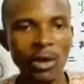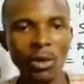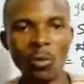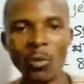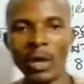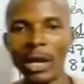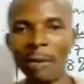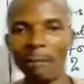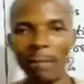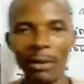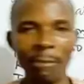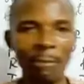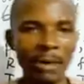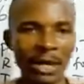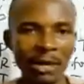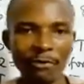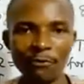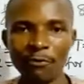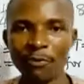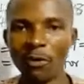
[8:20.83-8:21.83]
we are
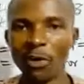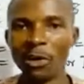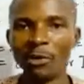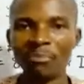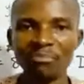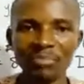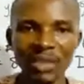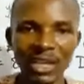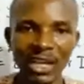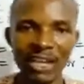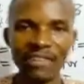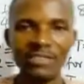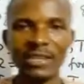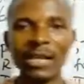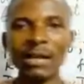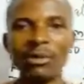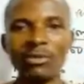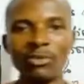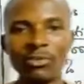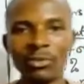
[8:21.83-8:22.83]
preparing for
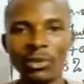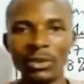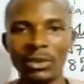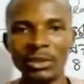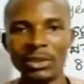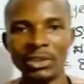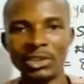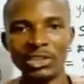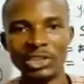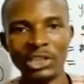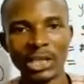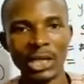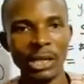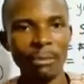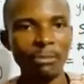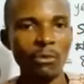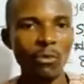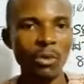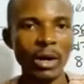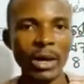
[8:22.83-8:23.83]
exams,
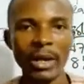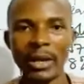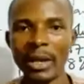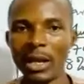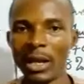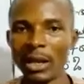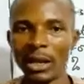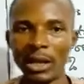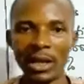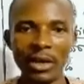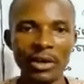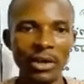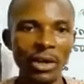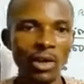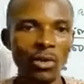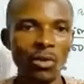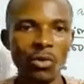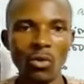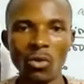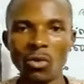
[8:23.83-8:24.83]
JAMB, WAEC,
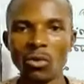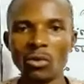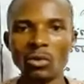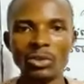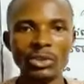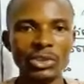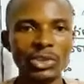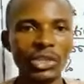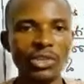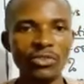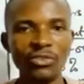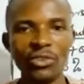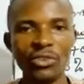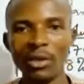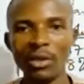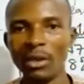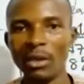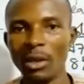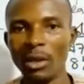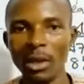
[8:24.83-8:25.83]
NECO,
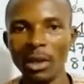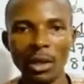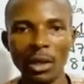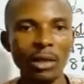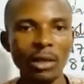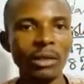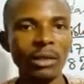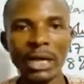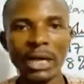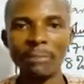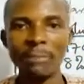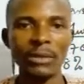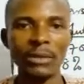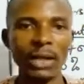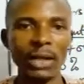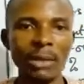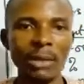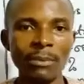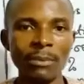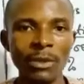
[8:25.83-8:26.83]
GCE,
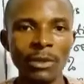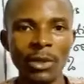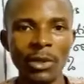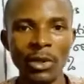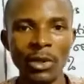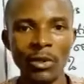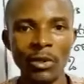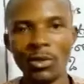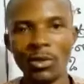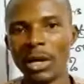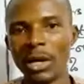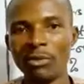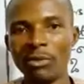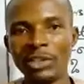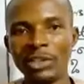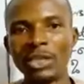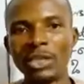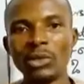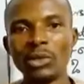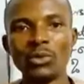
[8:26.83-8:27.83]
NAPTEP. You can
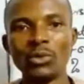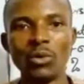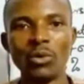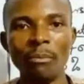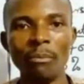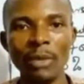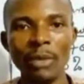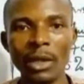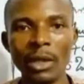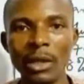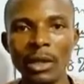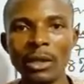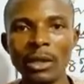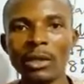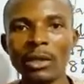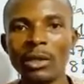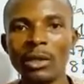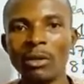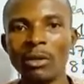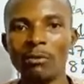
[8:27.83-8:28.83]
reach out to me
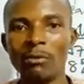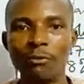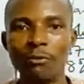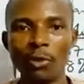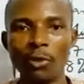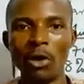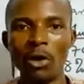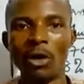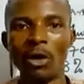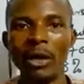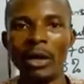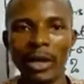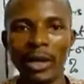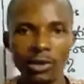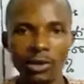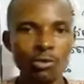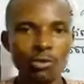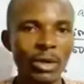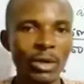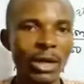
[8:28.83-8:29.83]
for
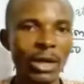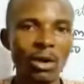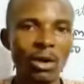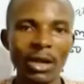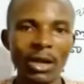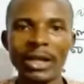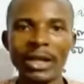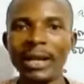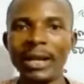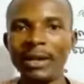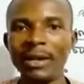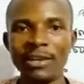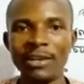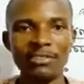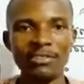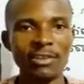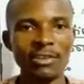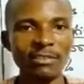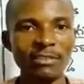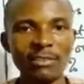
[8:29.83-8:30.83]
extra online
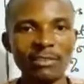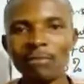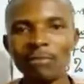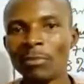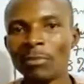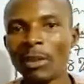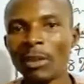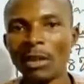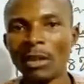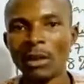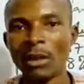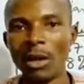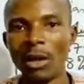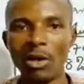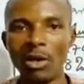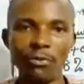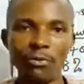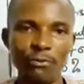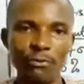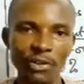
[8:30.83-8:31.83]
lessons
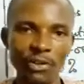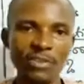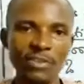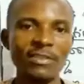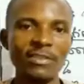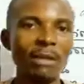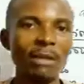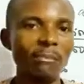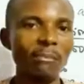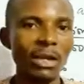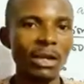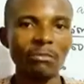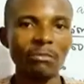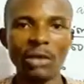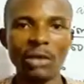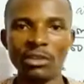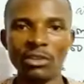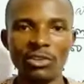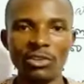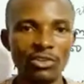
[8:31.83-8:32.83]
on physics and
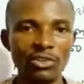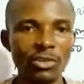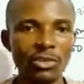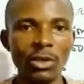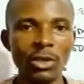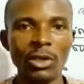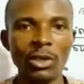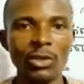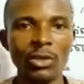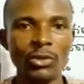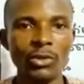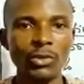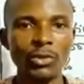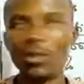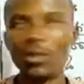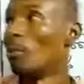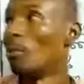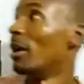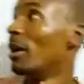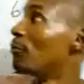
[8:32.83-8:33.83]
mathematics
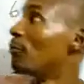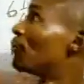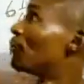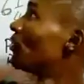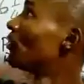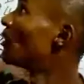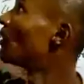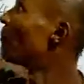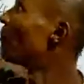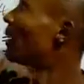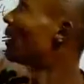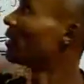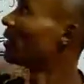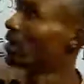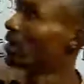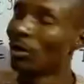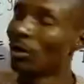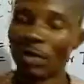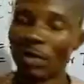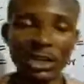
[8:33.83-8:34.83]
through my phone number
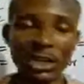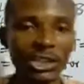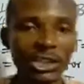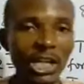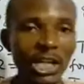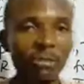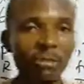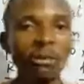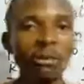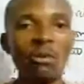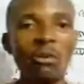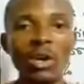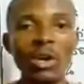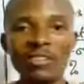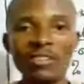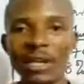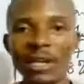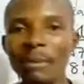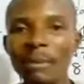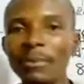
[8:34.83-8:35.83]
here. You can chat me on
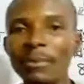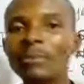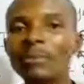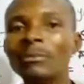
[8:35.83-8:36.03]
WhatsApp.